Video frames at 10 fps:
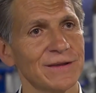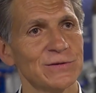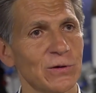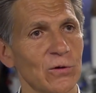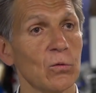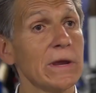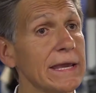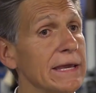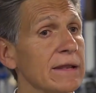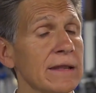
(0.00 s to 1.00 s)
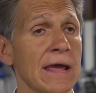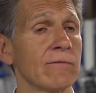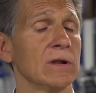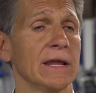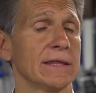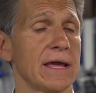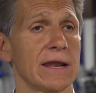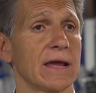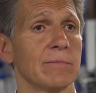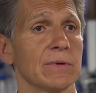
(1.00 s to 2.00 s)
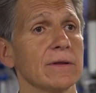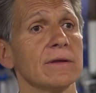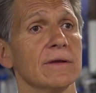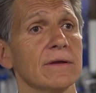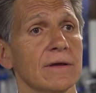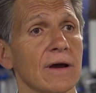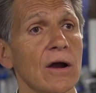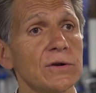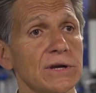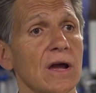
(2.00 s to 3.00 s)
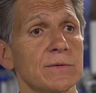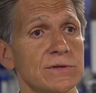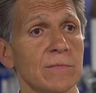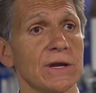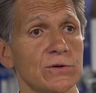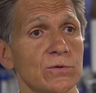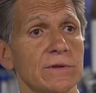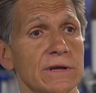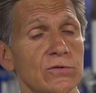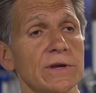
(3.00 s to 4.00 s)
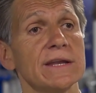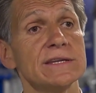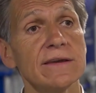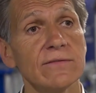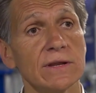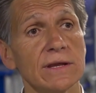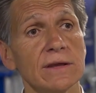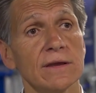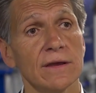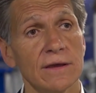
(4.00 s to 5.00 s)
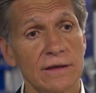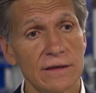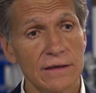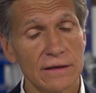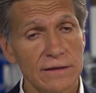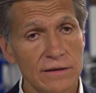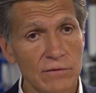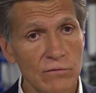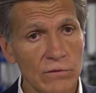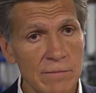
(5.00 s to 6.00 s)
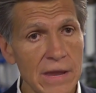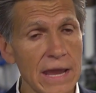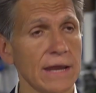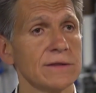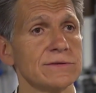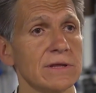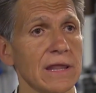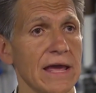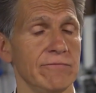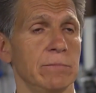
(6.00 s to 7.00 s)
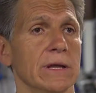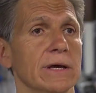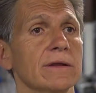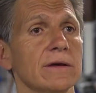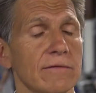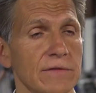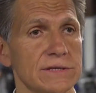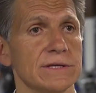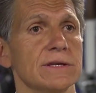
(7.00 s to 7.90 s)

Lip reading: So we can never let that happen. Our job is to make sure that creativity remains the lifeblood of this